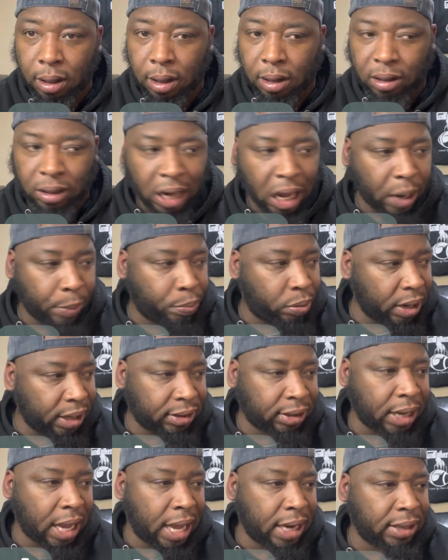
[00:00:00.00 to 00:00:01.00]
Dak
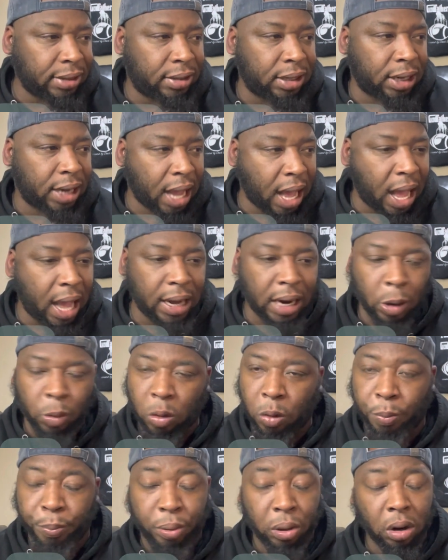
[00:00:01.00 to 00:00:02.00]
Prescott is a guy that
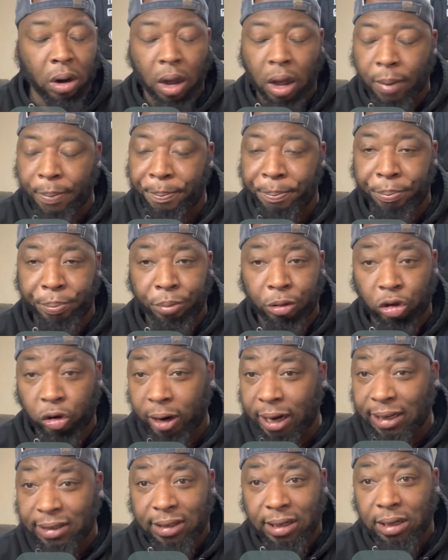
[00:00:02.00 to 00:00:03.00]
will put up
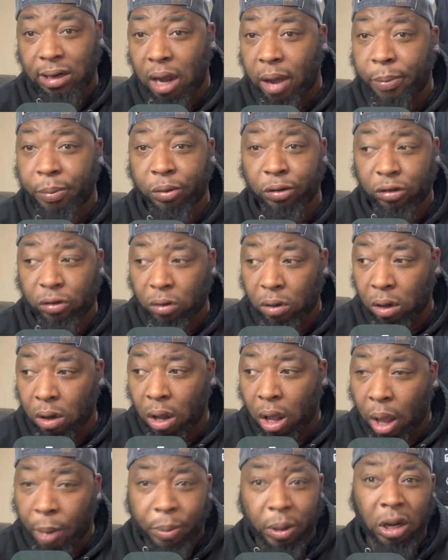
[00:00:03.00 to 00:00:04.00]
crazy numbers,
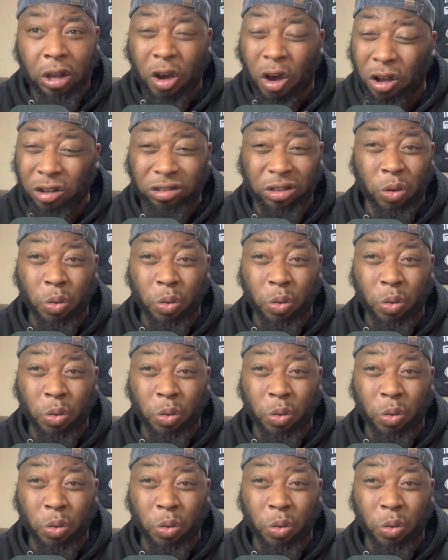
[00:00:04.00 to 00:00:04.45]
but he also